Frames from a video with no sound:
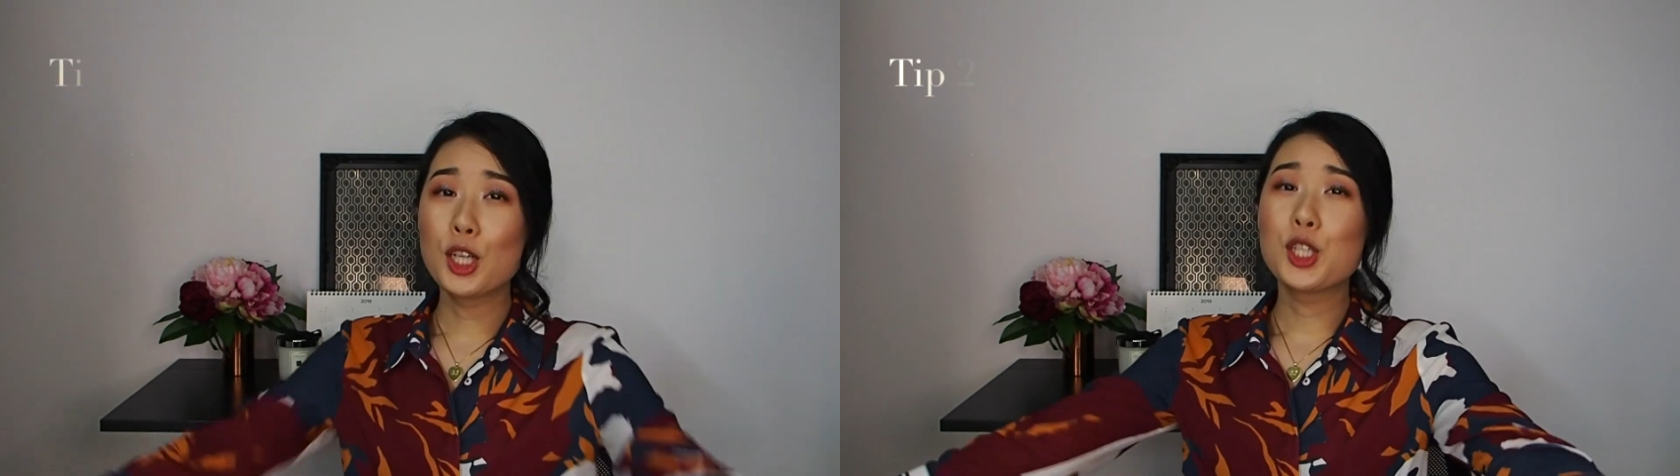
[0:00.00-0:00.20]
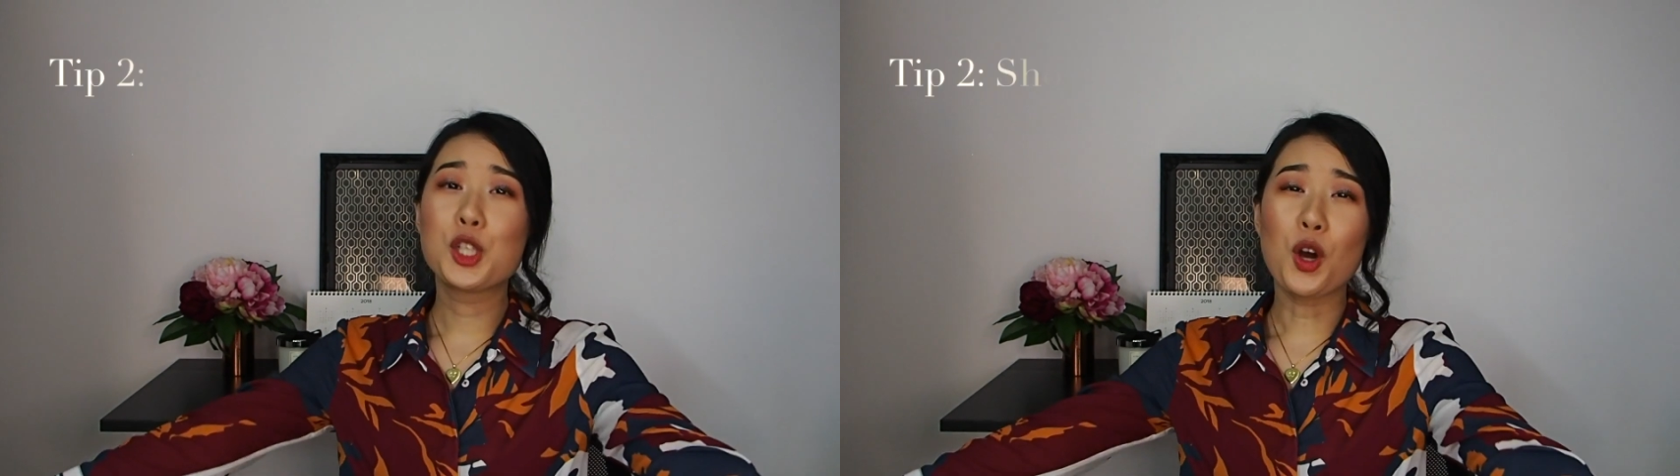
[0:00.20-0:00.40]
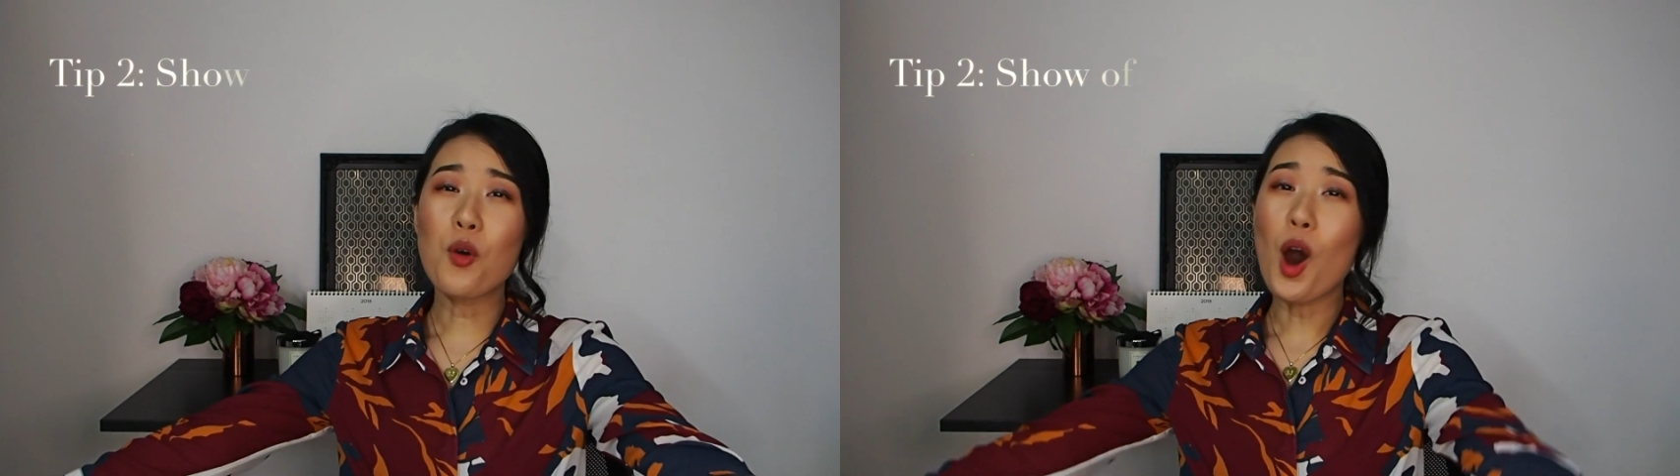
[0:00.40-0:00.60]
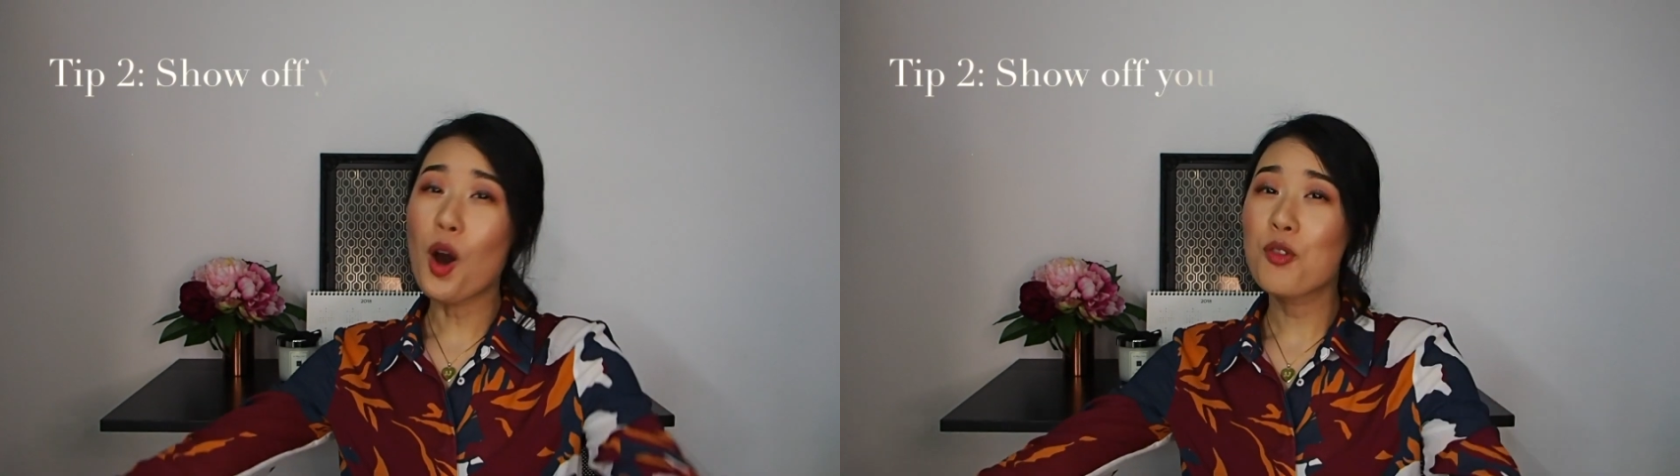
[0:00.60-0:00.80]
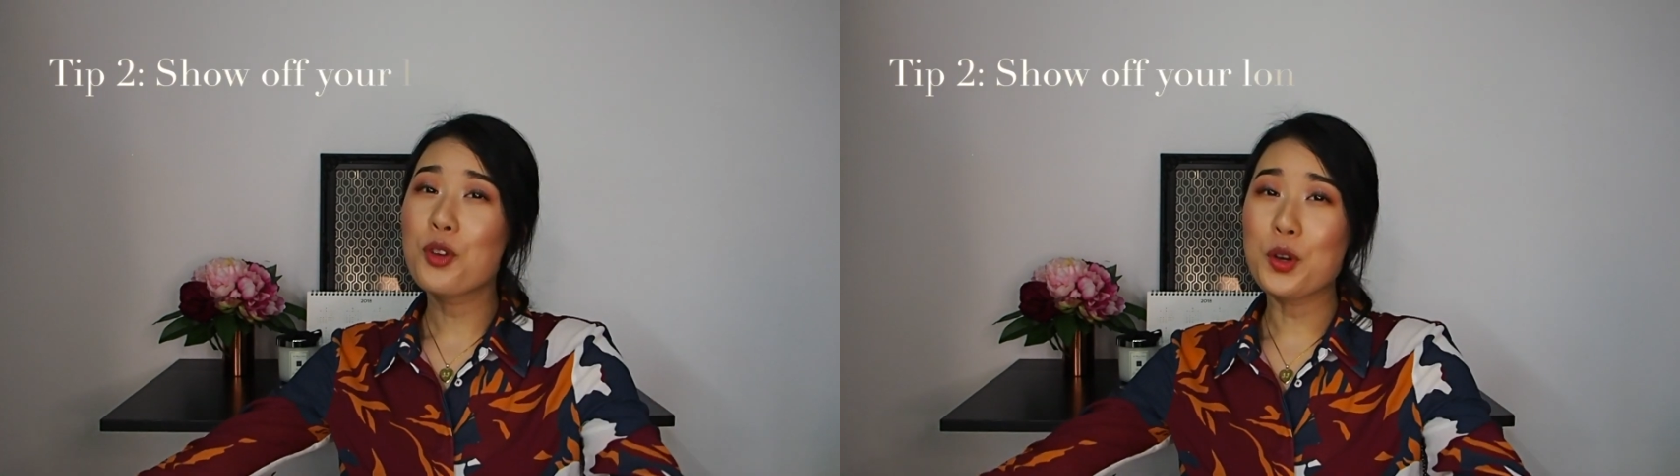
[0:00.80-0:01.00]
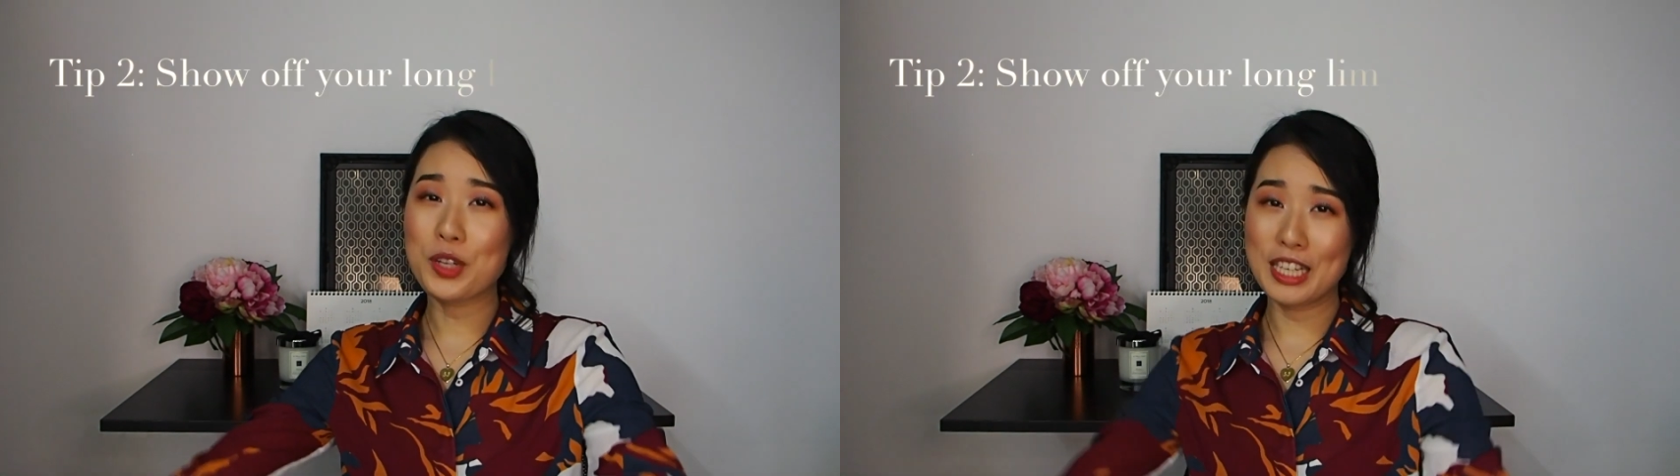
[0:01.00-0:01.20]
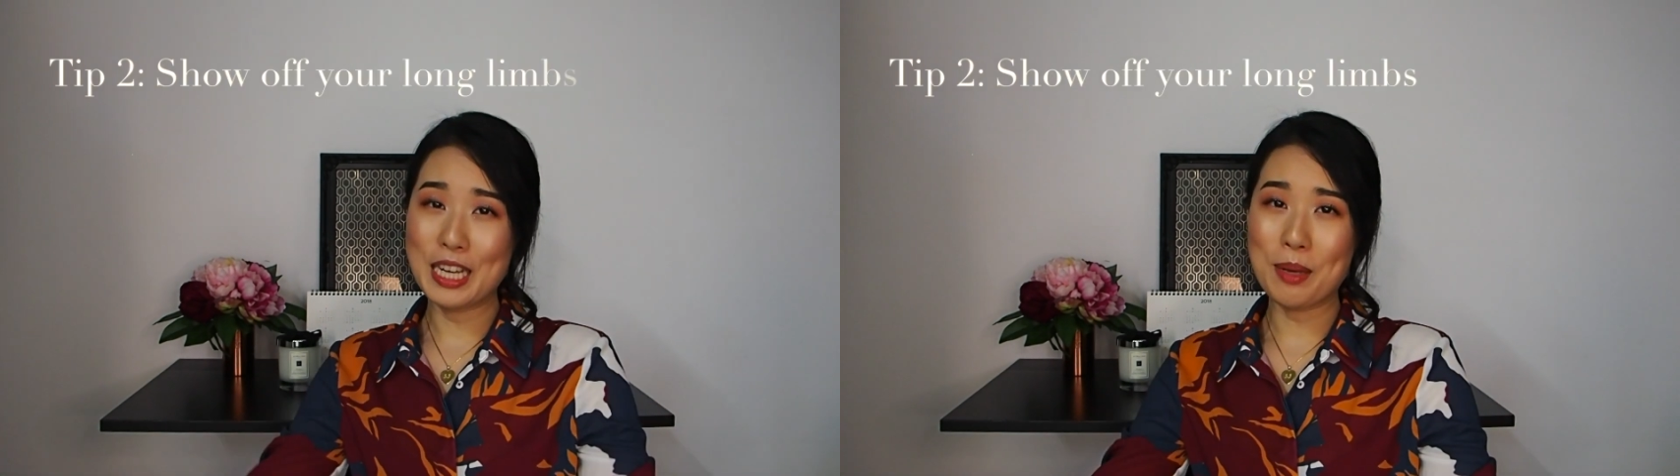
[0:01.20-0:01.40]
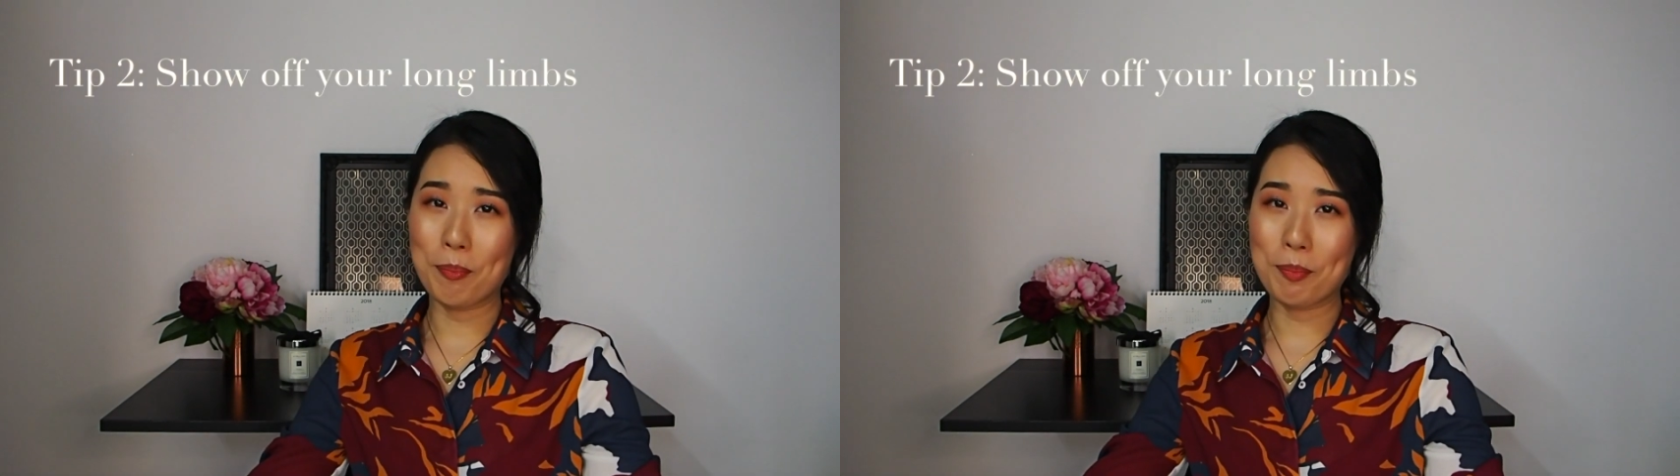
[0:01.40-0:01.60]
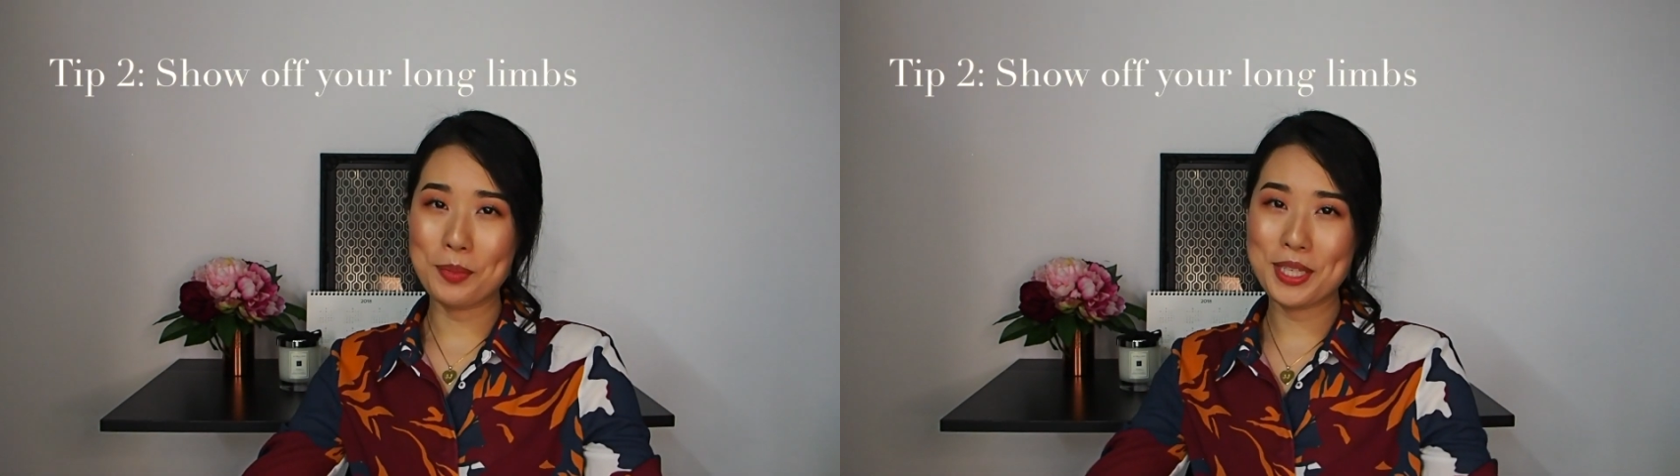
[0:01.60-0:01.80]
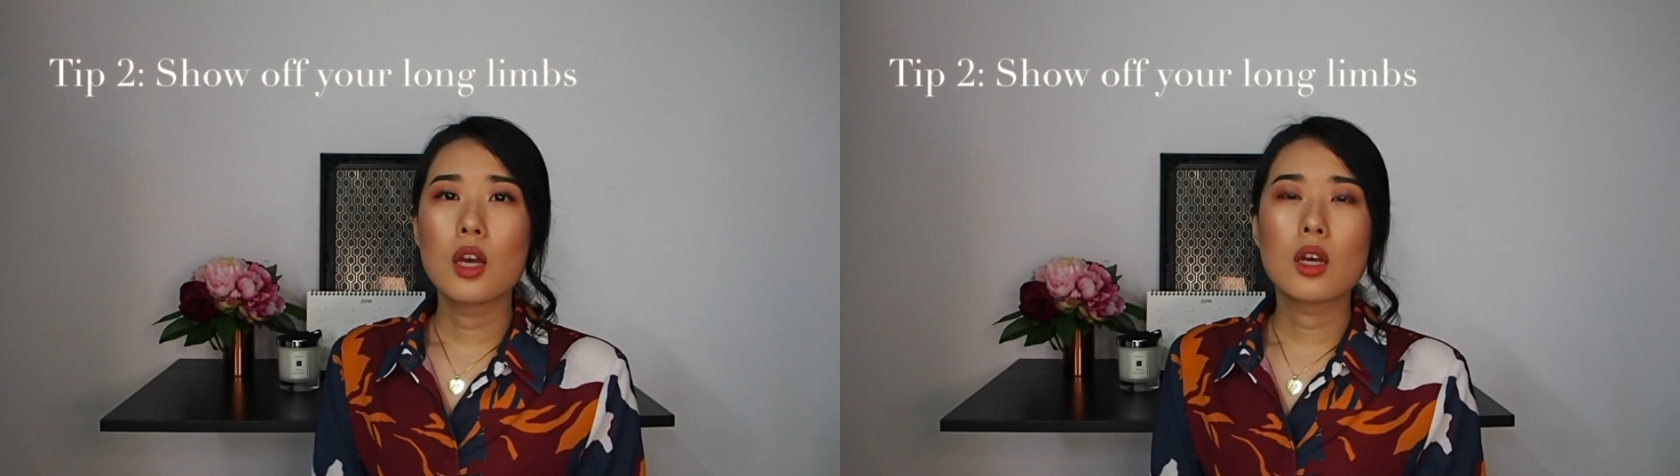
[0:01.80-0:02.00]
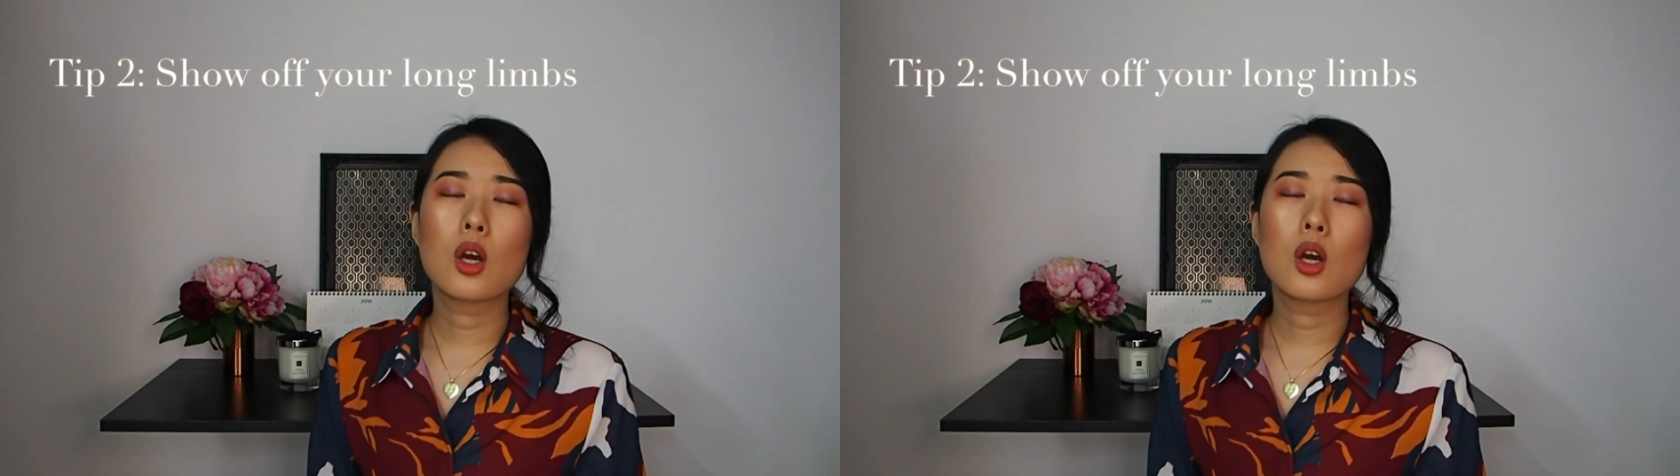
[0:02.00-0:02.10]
Show off your limbs.